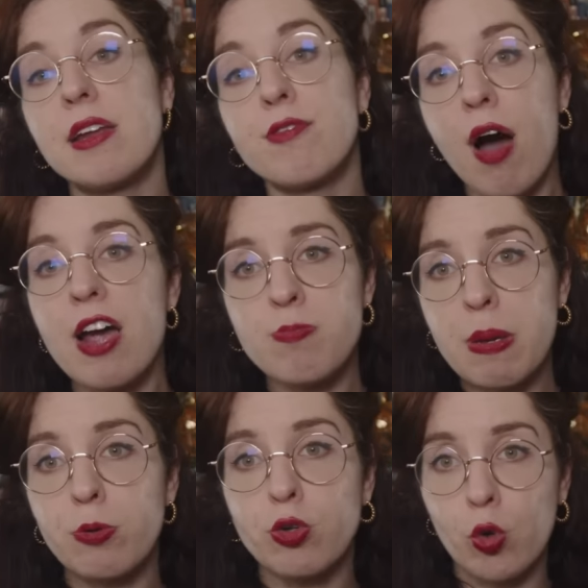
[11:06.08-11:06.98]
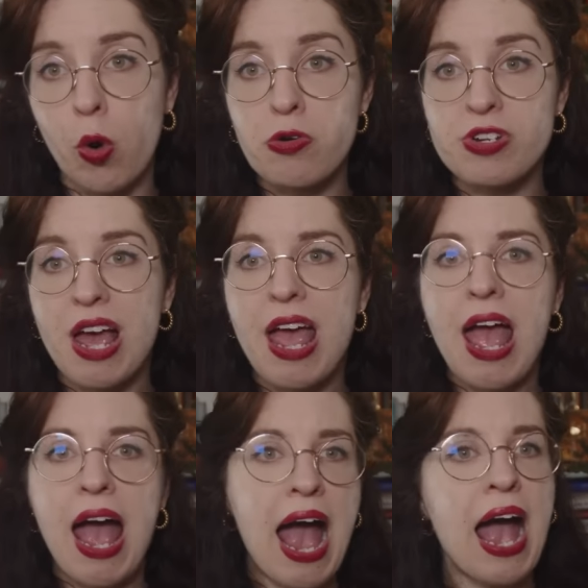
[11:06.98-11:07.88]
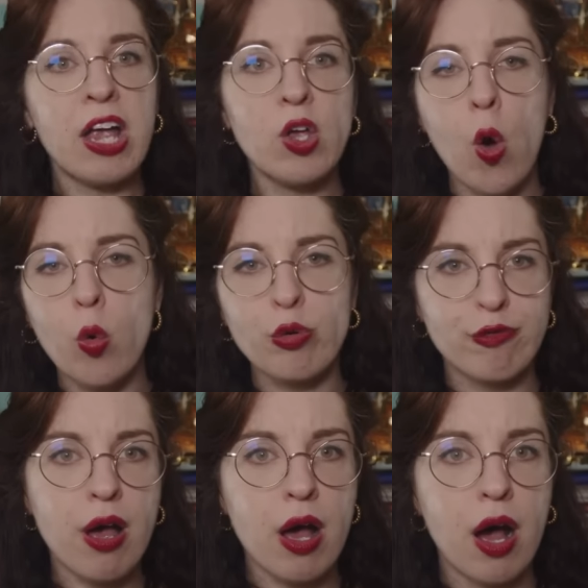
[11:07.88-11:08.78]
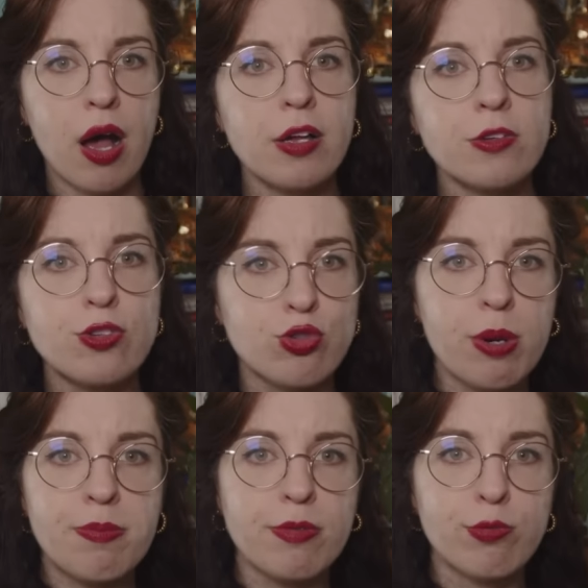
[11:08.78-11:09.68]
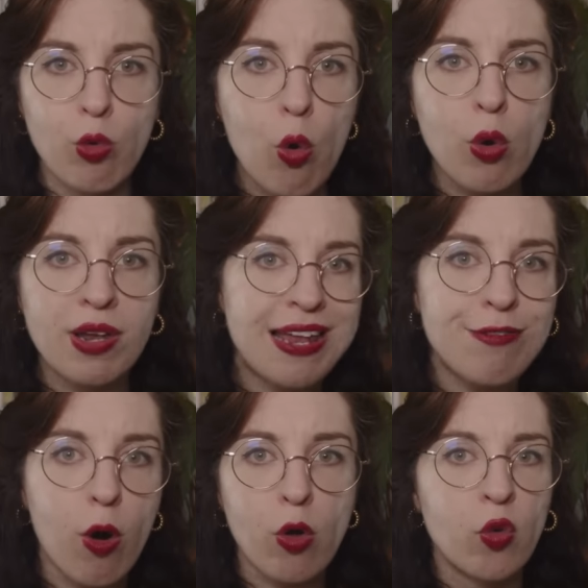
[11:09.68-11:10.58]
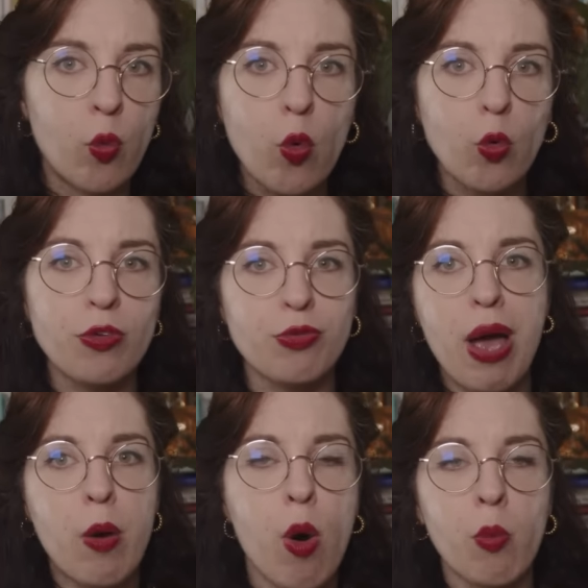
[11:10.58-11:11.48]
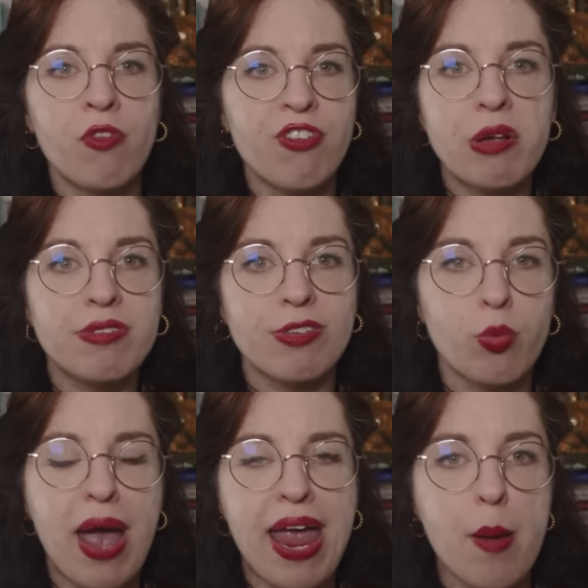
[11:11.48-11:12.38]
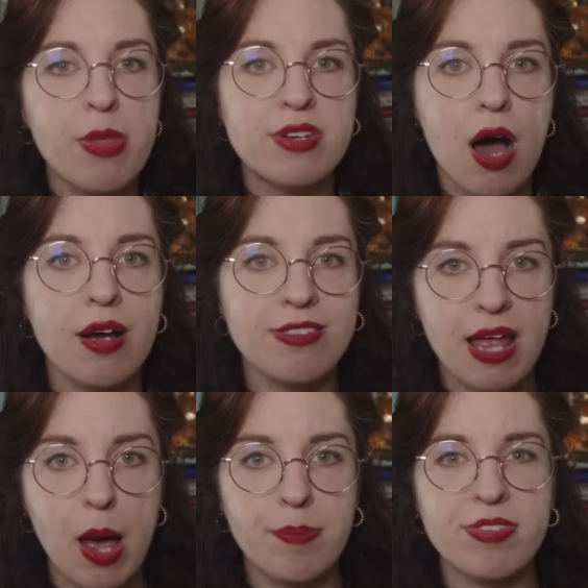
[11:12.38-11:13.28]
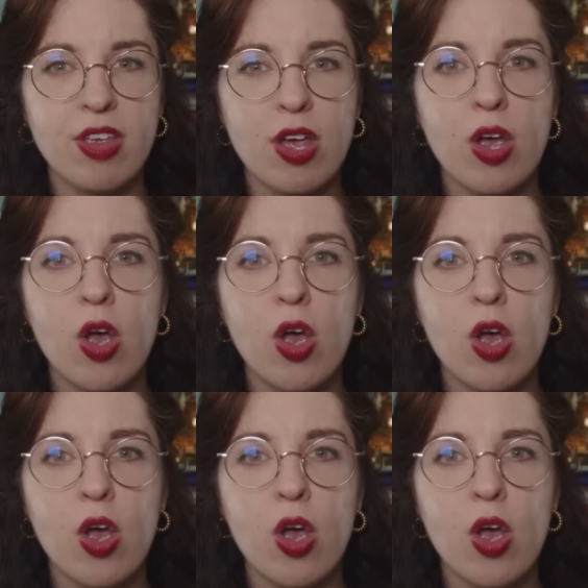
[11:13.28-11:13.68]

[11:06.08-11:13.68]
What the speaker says: It advised people to, quote, hang old fur, strips of raw liver on the walls where one feels his way up the dark steps.